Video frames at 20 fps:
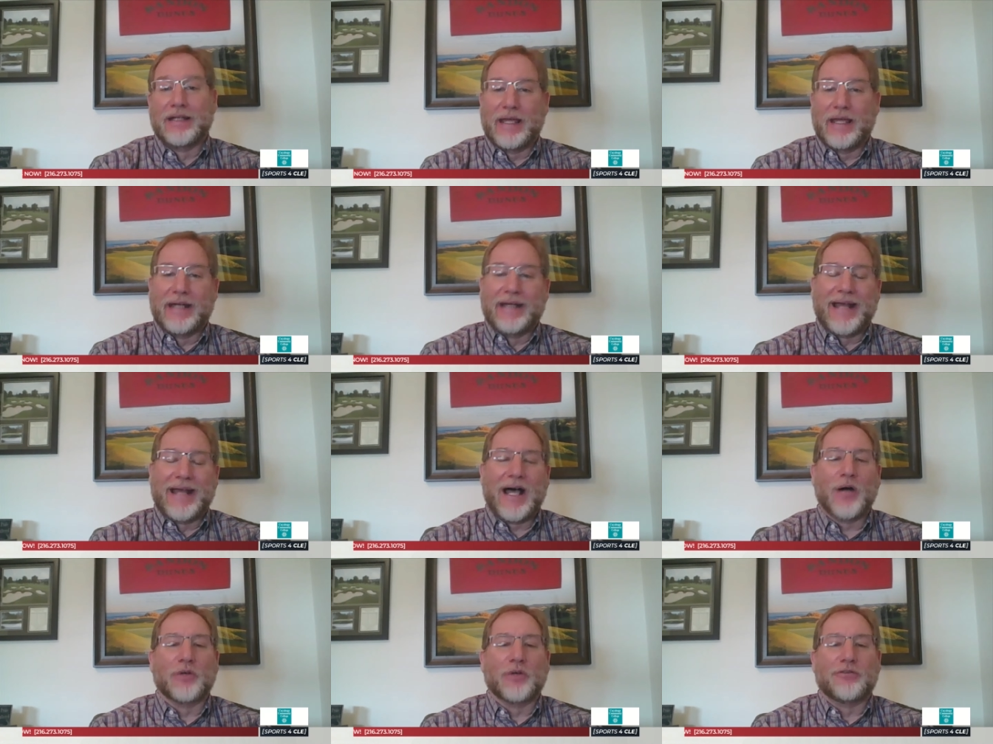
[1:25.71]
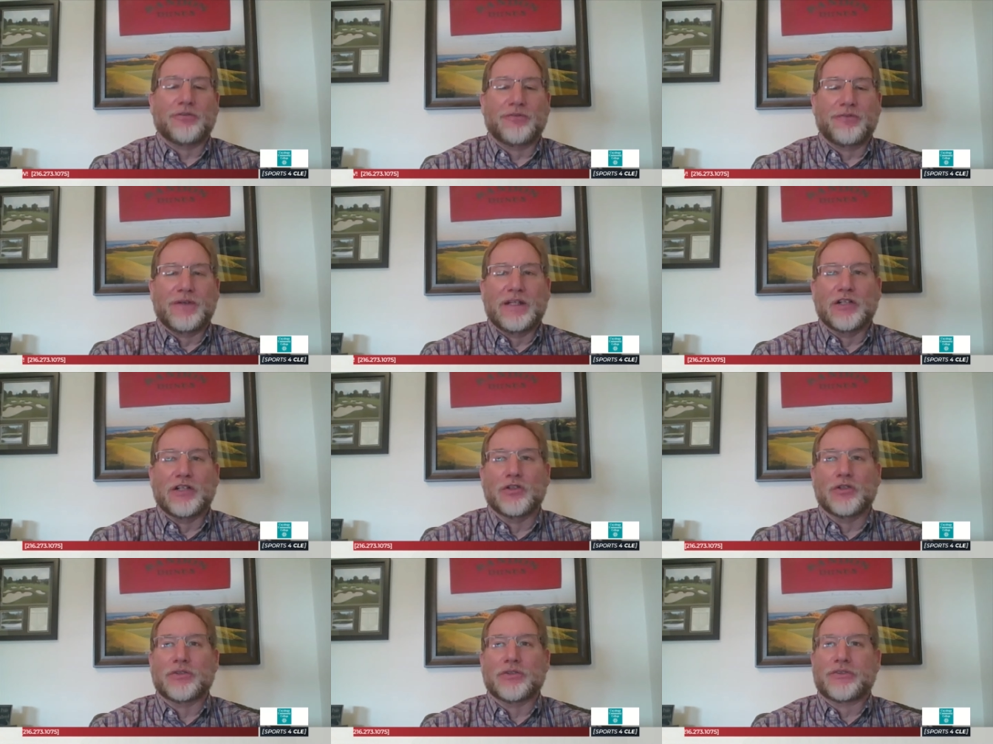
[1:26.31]
And now it
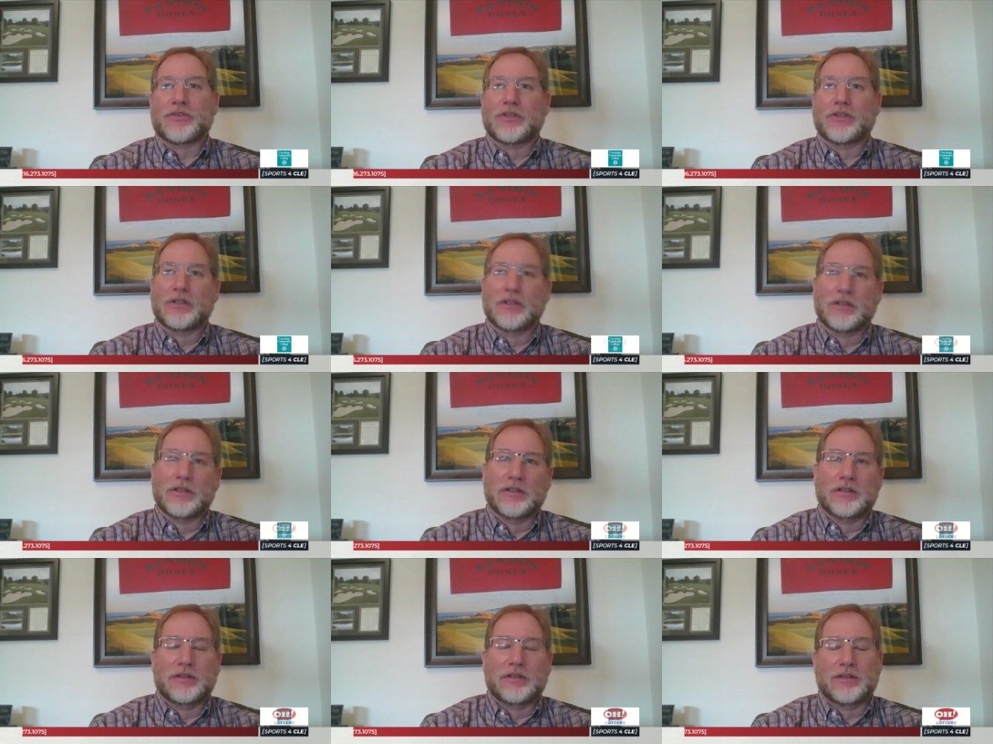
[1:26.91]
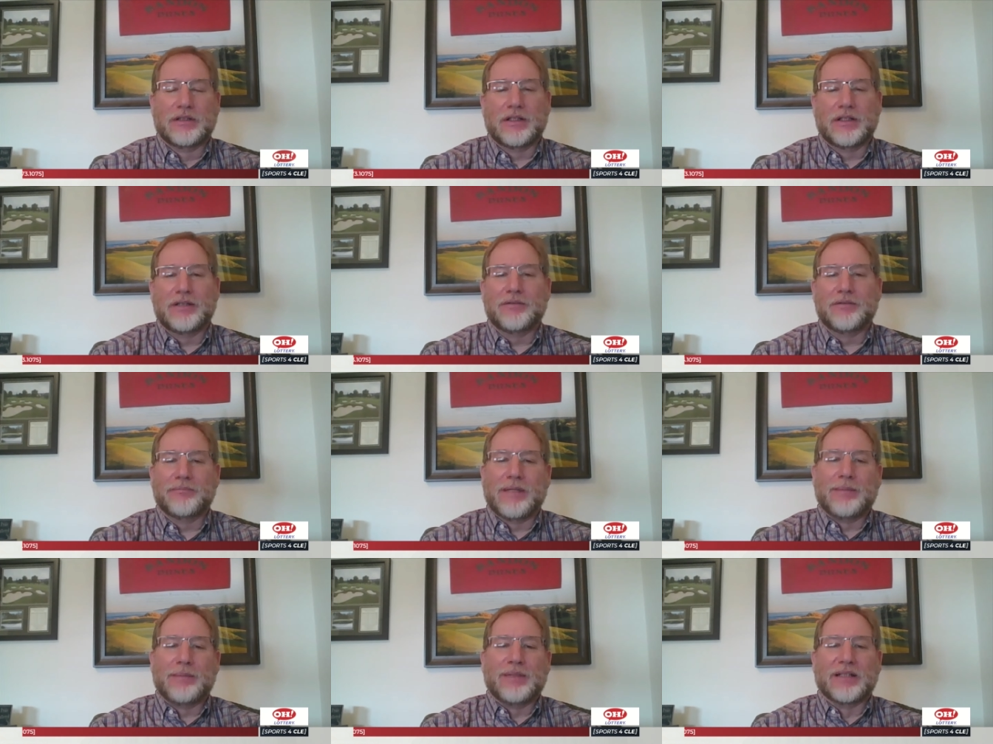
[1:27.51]
feels
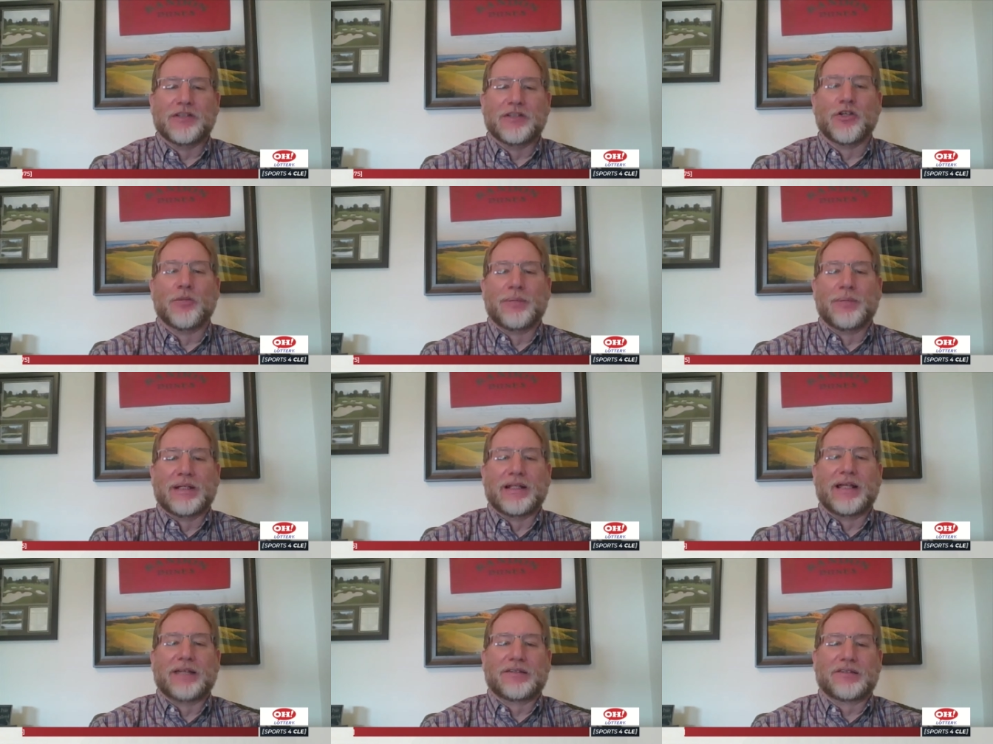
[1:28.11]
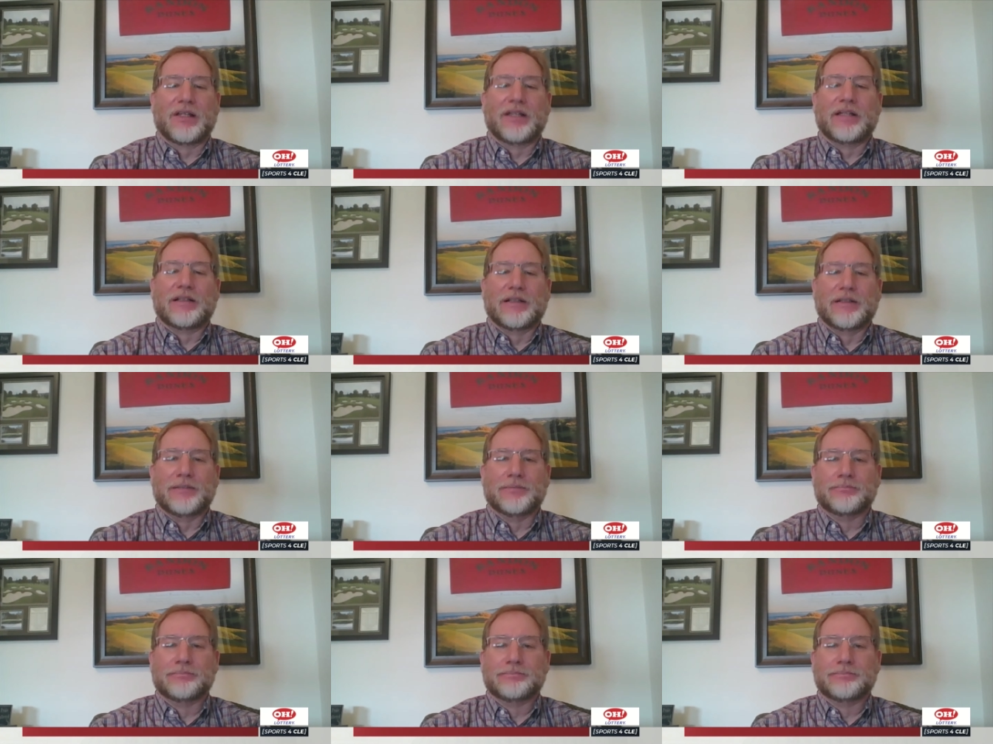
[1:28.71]
maybe a little bit less likely.